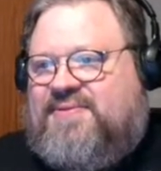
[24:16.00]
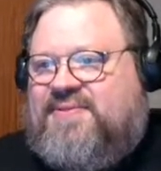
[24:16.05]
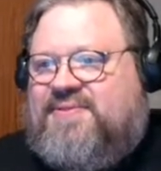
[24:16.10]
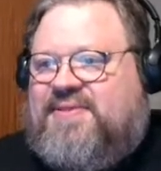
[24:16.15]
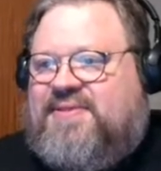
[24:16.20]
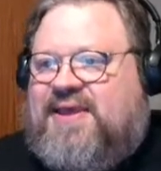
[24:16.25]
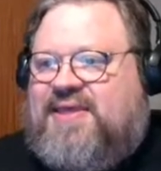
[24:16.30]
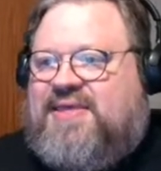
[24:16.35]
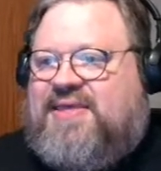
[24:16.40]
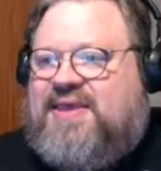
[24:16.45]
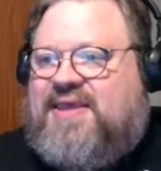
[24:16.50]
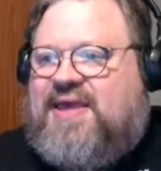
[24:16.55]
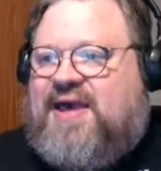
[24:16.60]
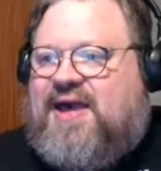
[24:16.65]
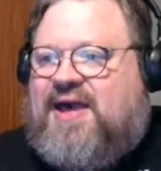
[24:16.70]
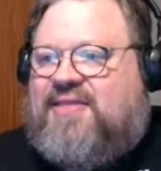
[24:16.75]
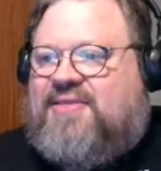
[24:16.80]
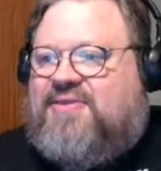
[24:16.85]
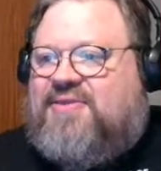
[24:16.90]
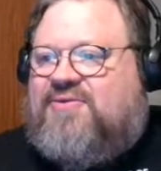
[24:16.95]
that he
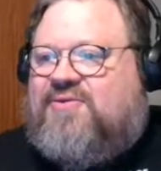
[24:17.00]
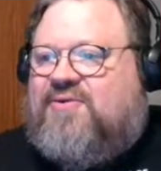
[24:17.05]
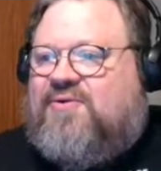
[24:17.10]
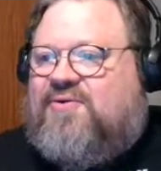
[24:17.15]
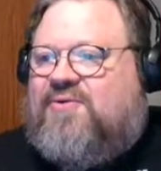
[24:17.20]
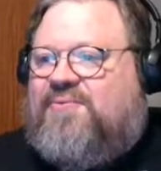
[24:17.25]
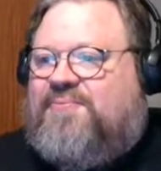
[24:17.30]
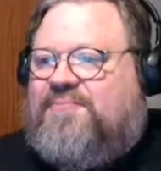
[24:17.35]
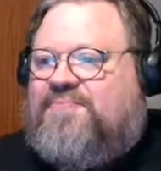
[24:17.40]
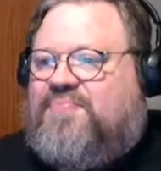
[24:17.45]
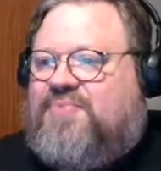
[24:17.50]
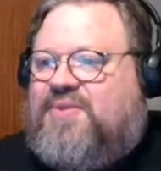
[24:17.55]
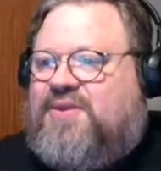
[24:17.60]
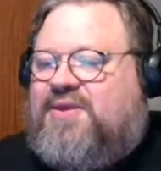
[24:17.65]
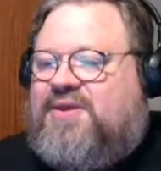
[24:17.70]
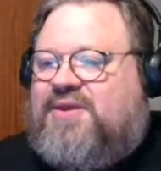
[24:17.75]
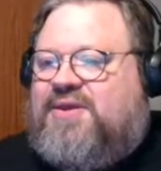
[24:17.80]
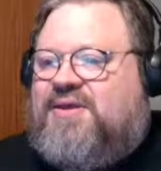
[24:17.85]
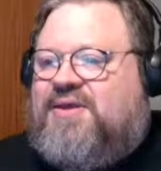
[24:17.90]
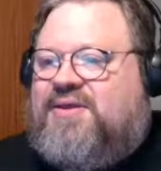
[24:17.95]
got. So,
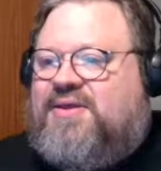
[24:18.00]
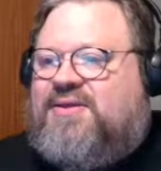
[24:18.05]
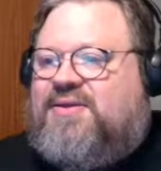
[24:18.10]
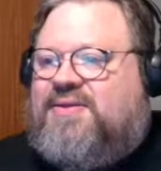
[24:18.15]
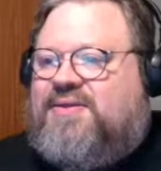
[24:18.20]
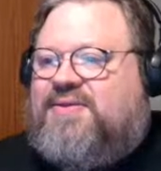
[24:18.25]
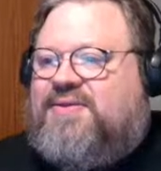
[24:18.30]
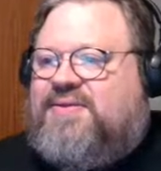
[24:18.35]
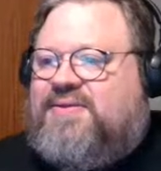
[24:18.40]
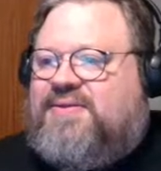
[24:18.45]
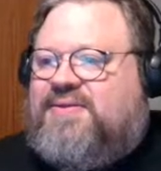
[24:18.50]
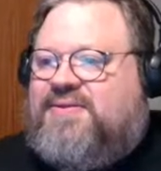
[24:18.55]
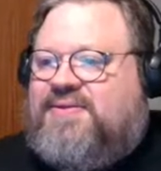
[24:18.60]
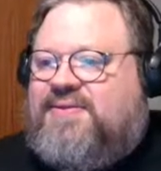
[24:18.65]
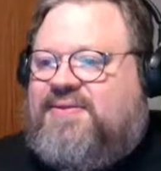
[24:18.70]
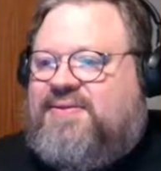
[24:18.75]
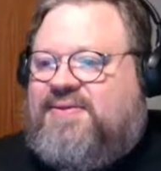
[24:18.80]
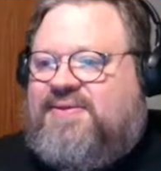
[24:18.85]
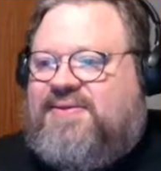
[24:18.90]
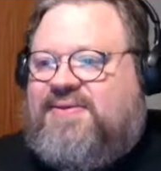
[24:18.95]
uh,
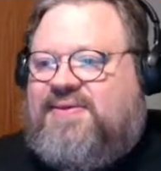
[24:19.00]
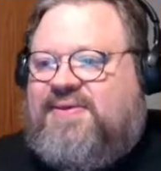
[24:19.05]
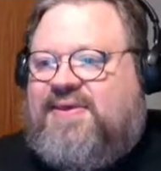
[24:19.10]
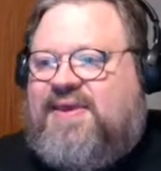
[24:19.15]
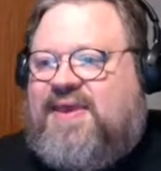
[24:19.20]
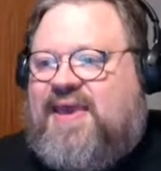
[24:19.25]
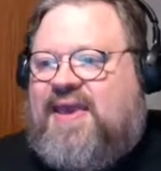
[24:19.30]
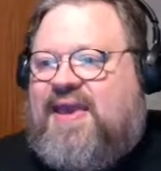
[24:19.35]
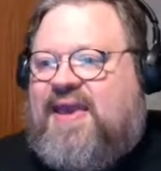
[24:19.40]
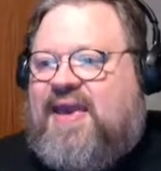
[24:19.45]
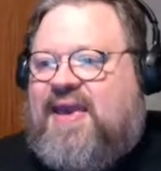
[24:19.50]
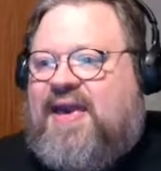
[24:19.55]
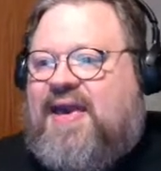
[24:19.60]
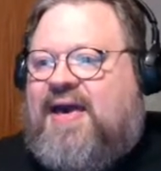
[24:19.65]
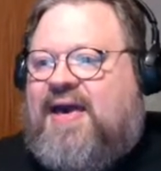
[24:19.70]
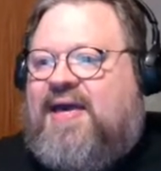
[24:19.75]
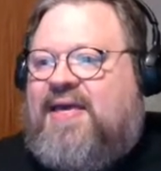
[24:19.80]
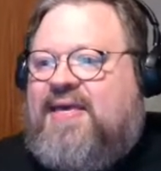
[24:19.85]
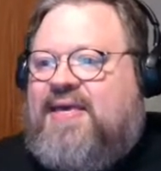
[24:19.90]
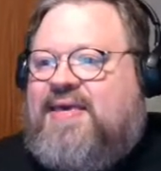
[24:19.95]

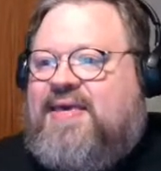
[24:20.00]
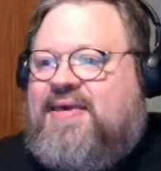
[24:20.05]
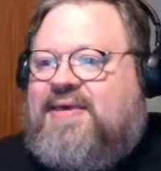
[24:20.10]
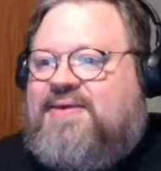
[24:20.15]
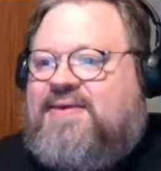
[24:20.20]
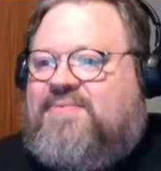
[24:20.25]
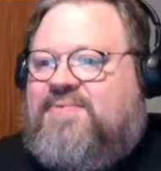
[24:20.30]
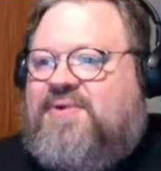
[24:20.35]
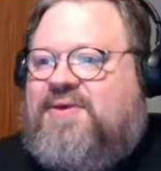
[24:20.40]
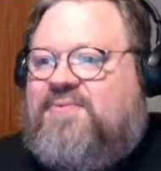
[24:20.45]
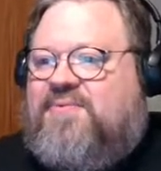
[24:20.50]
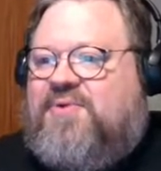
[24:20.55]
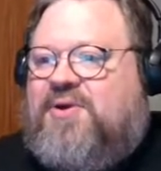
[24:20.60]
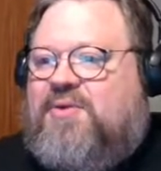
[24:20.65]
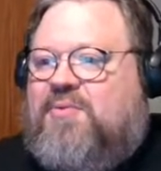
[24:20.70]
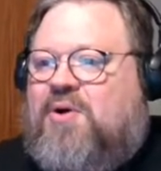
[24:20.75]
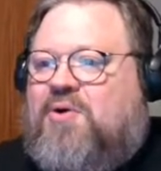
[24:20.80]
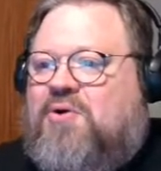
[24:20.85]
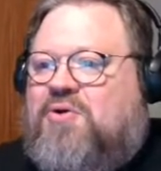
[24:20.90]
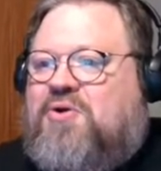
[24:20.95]
yeah,
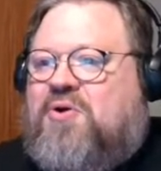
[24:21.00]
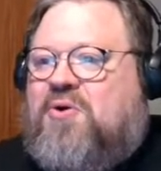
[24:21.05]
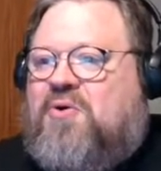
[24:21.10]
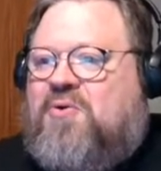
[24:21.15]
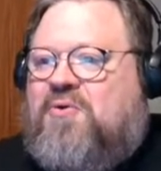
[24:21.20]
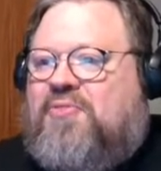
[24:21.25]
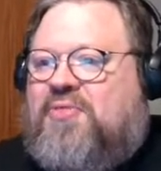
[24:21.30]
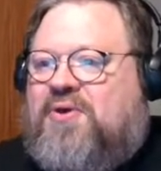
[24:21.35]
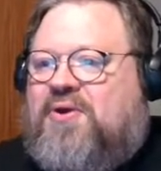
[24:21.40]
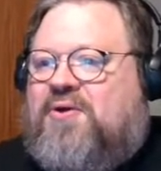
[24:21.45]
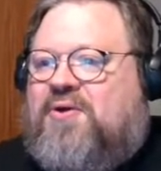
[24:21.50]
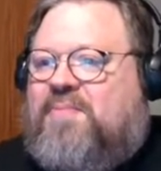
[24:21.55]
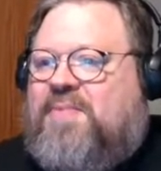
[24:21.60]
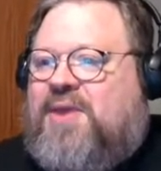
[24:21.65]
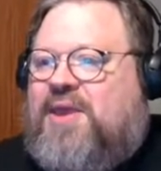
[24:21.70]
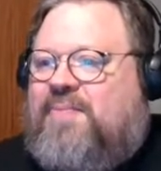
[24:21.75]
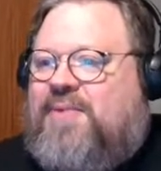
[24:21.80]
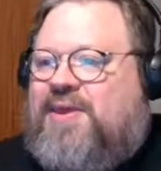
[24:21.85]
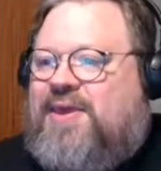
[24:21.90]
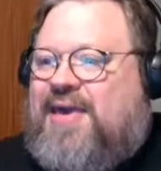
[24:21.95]
we won't go there.
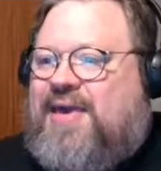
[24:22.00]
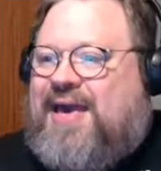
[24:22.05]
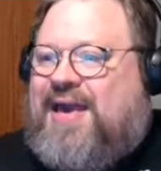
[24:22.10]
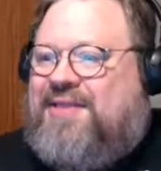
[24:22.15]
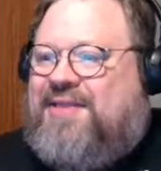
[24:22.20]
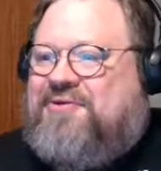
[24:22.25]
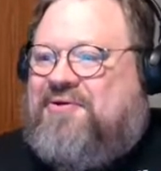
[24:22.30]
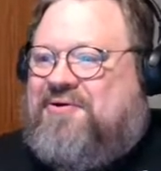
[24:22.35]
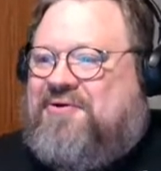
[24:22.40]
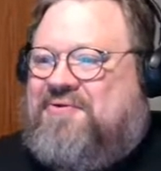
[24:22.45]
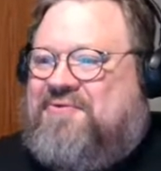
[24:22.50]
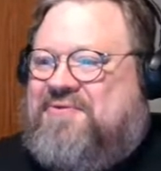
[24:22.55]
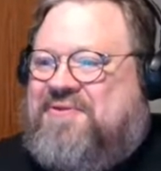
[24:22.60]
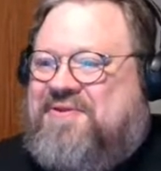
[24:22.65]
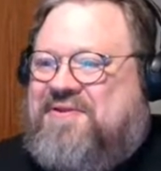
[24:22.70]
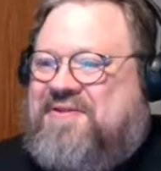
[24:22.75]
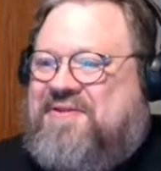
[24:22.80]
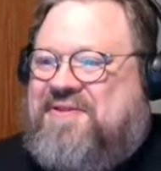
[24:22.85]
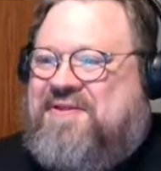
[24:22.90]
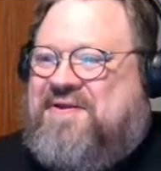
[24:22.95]
Maybe I
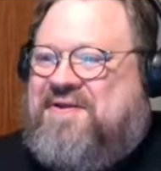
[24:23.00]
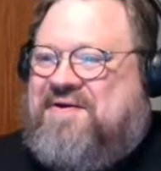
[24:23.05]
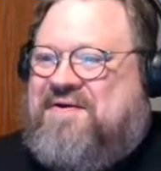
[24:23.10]
don't